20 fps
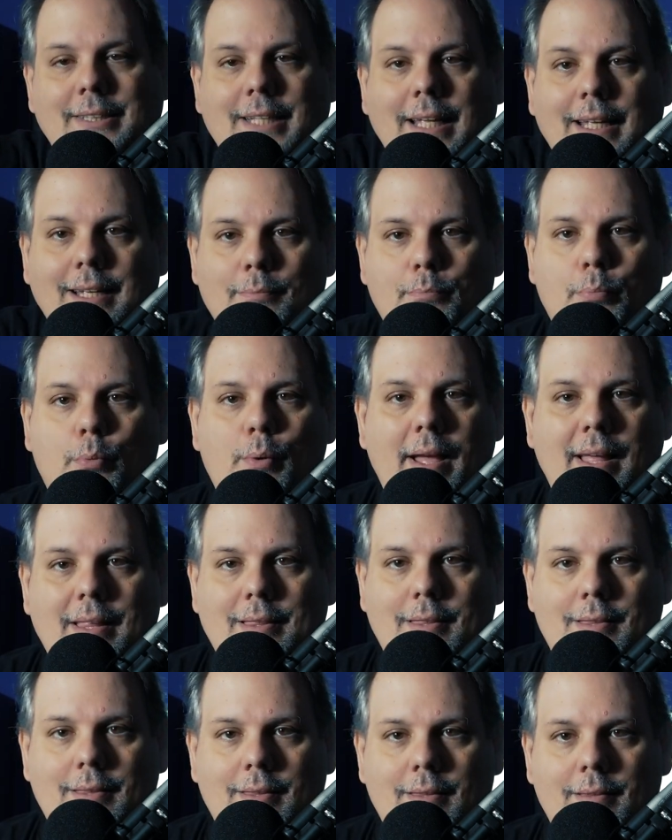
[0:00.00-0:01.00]
take a
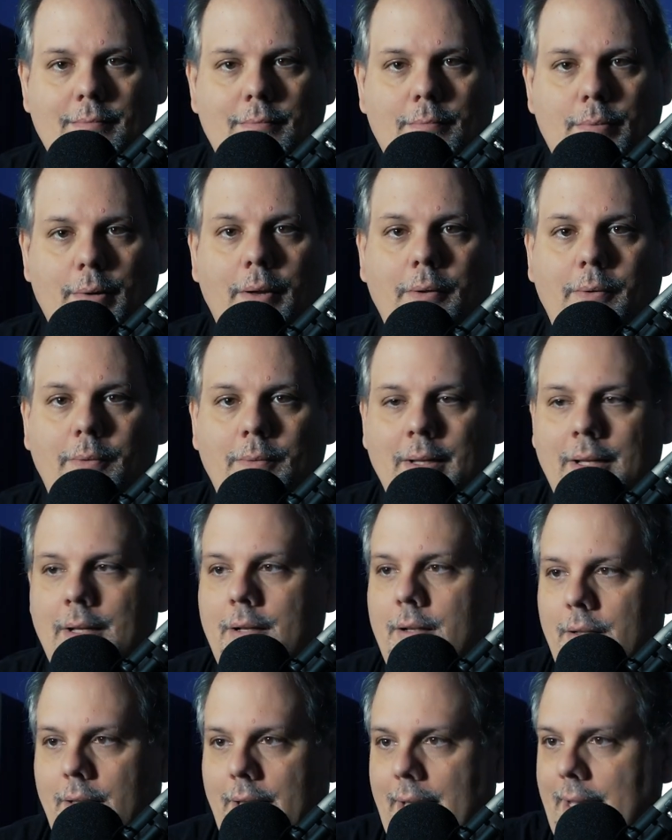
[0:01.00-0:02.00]
breath, bro.
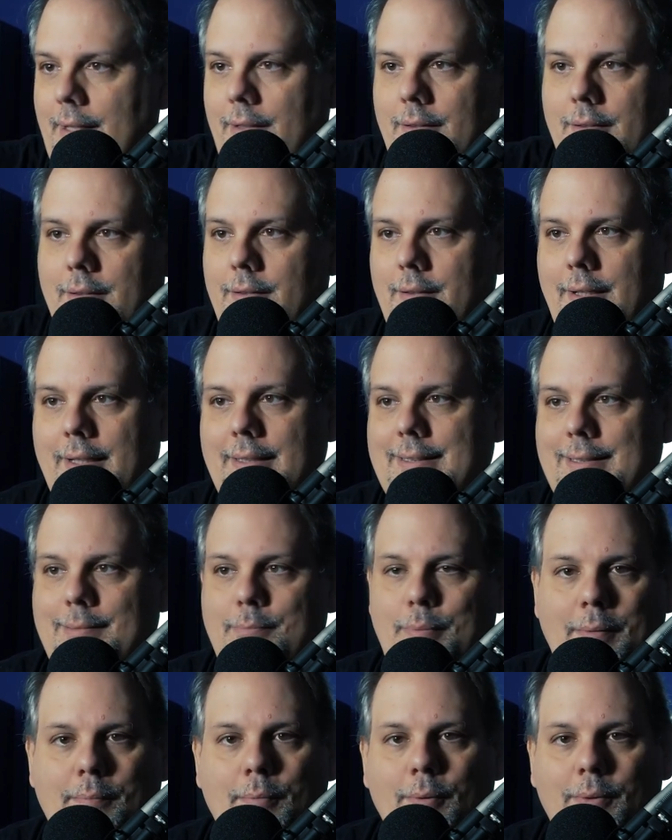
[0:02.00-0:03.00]
Let
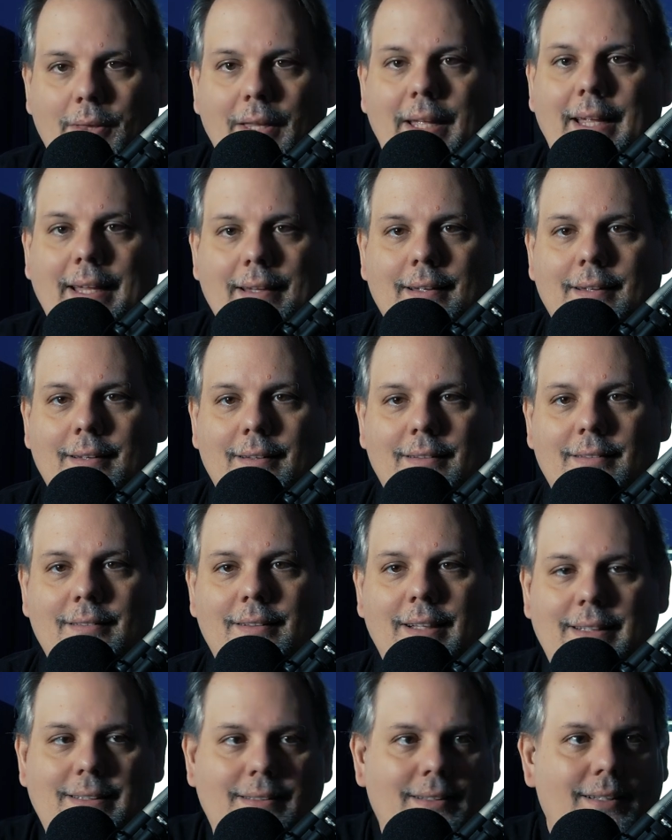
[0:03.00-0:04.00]
some people think.
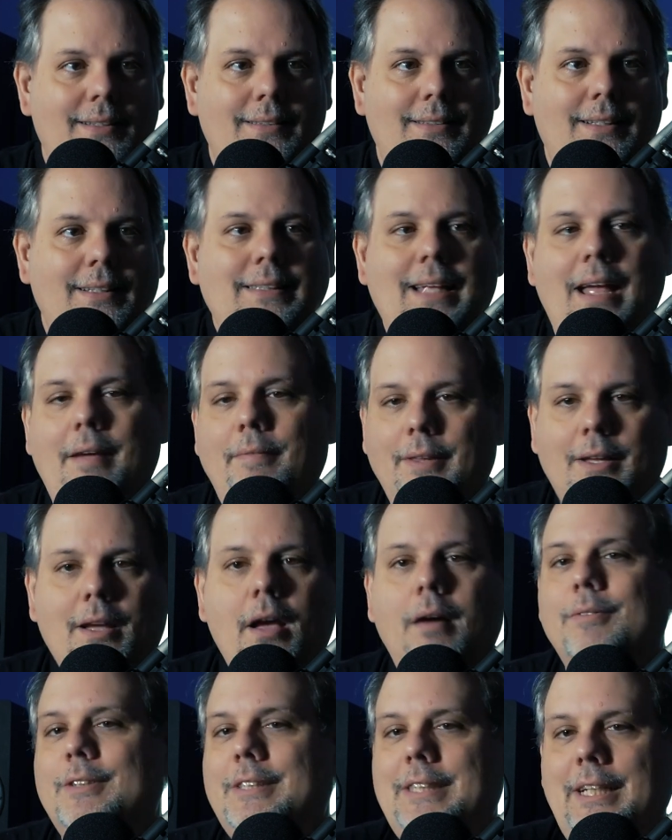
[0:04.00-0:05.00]
Let's have the
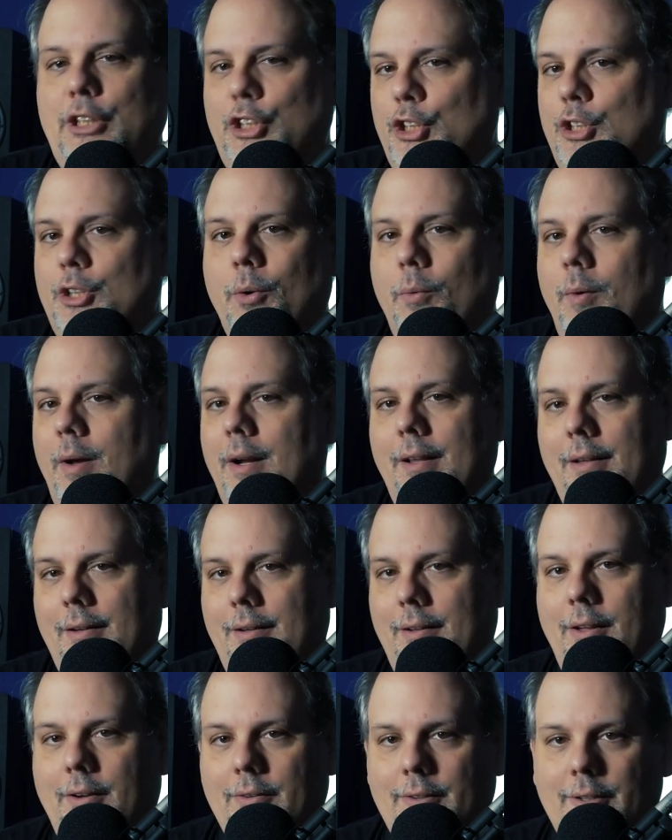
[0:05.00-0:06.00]
conversation go on a
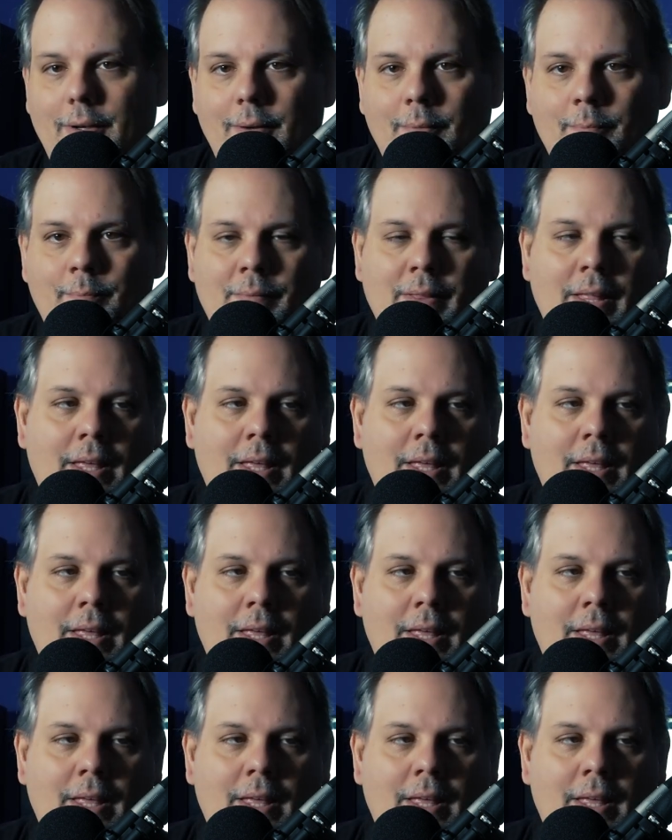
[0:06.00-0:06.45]
little longer.